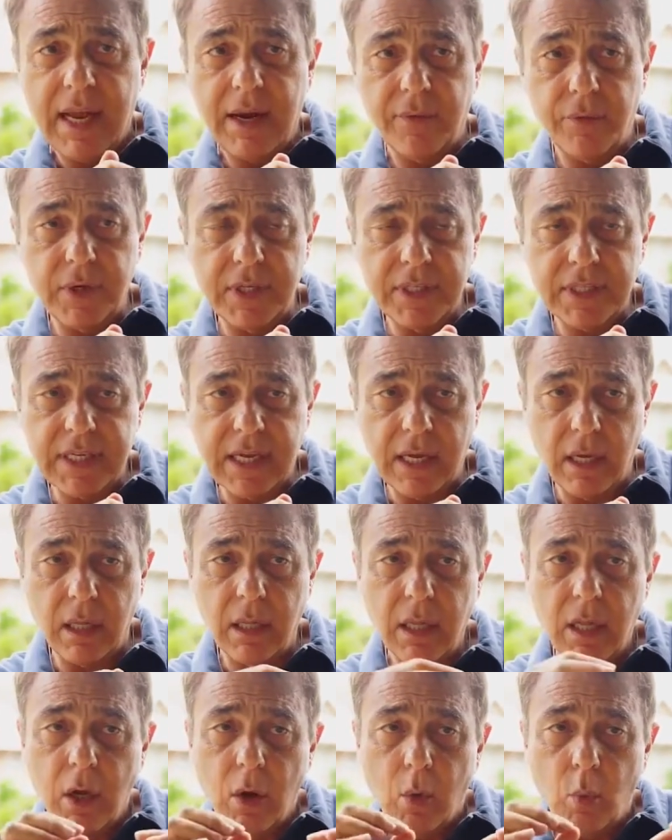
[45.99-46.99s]
Every
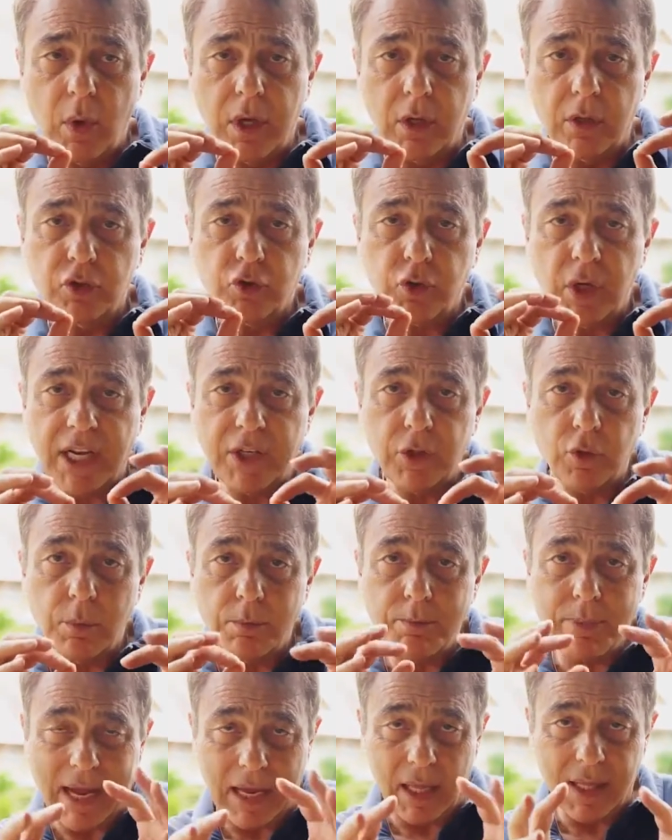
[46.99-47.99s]
cell will try
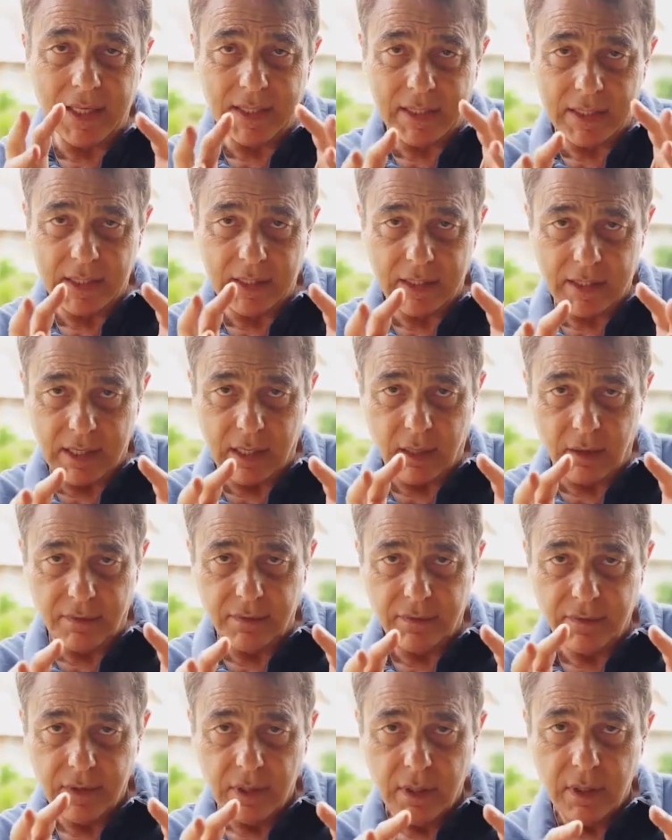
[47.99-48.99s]
to balance
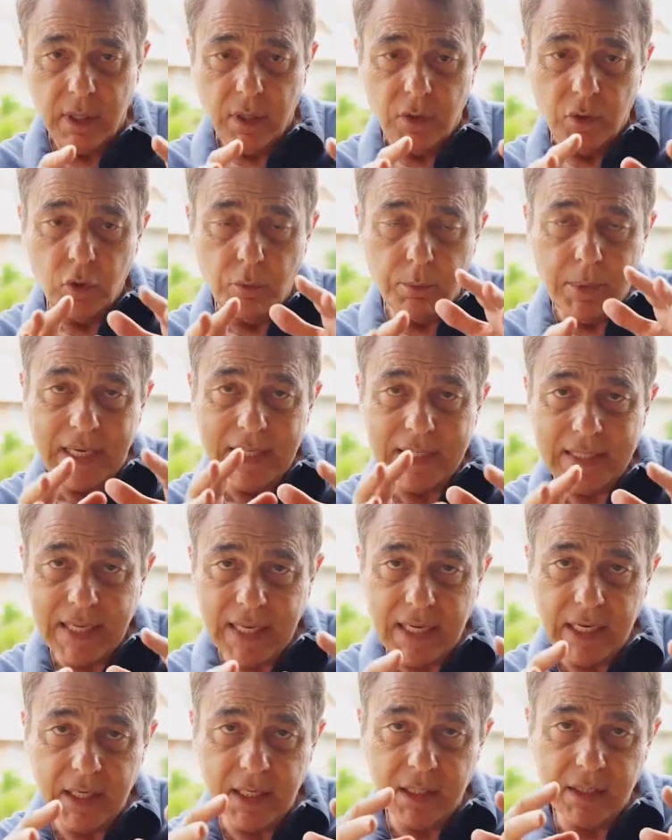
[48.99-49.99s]
itself to
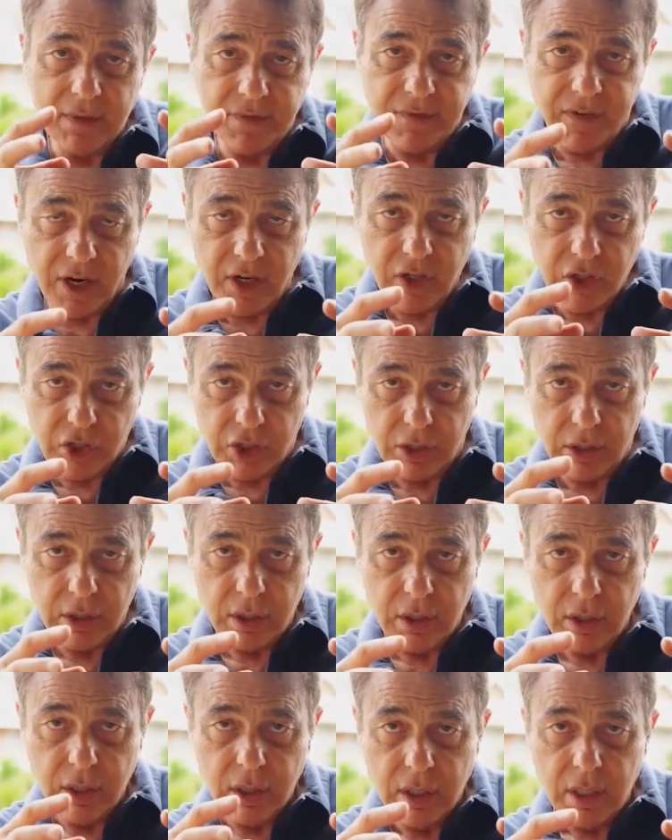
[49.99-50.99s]
maintain its
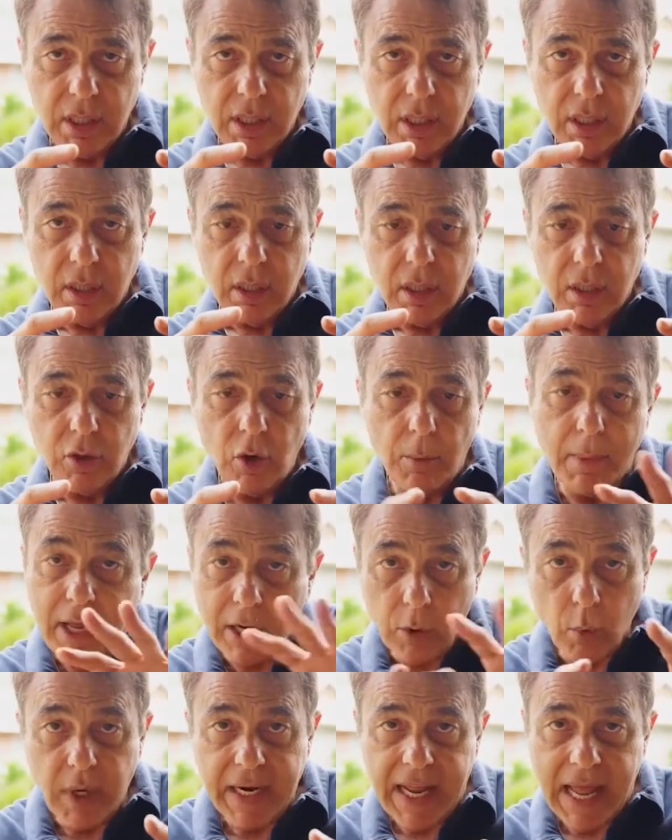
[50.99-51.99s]
function no
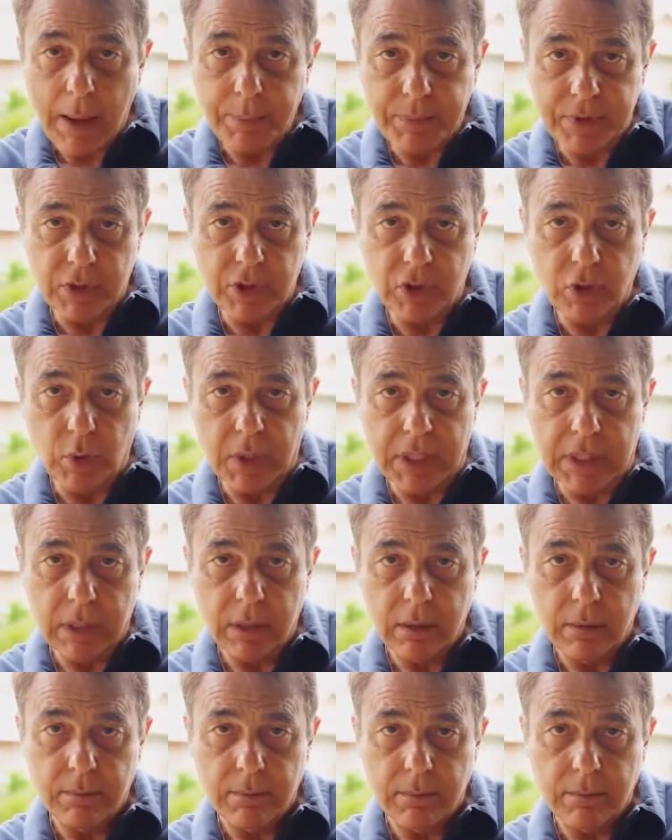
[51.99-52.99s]
matter what happens to it.